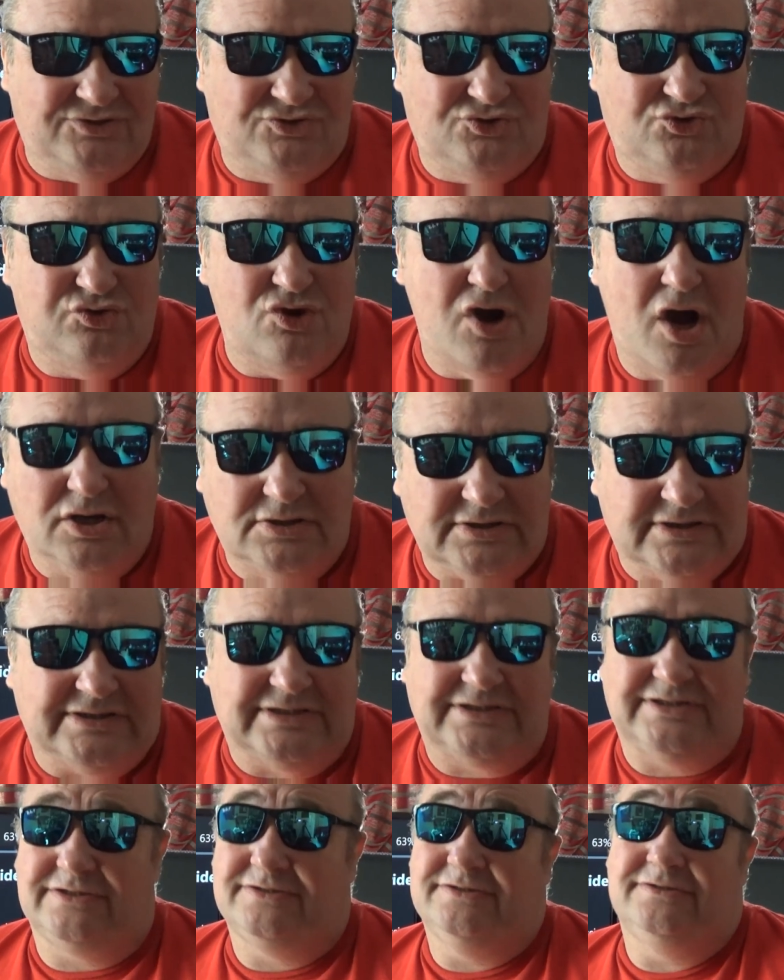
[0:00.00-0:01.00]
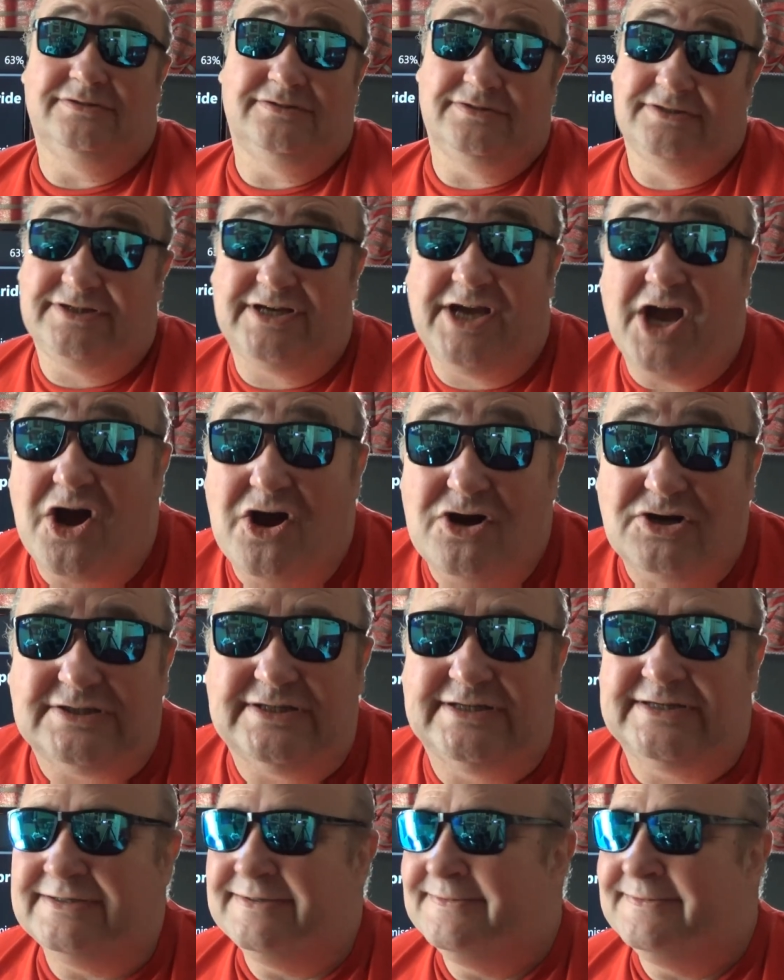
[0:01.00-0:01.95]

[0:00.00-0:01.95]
drugs, coke,